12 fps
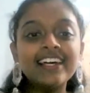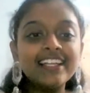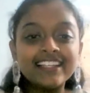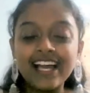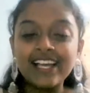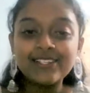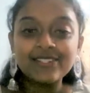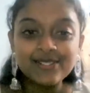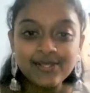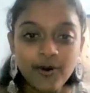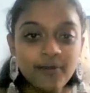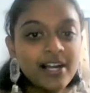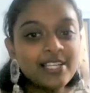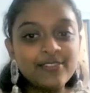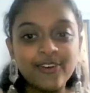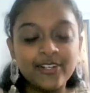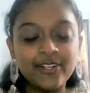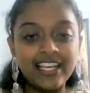Thank you so much
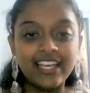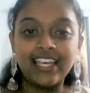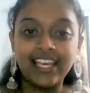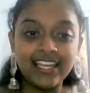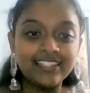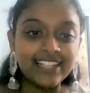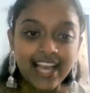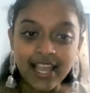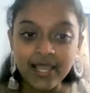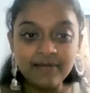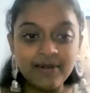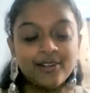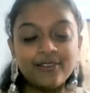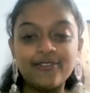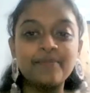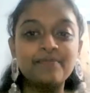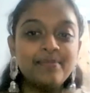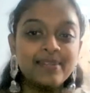for taking time out of
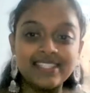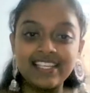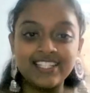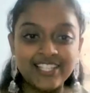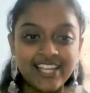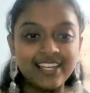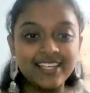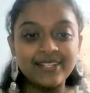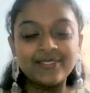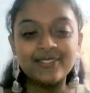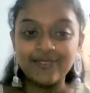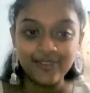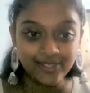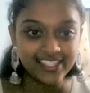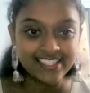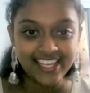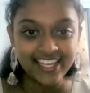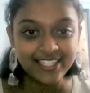your busy schedule for
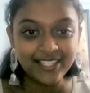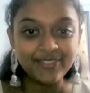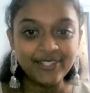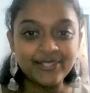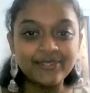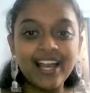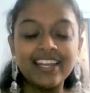this interview.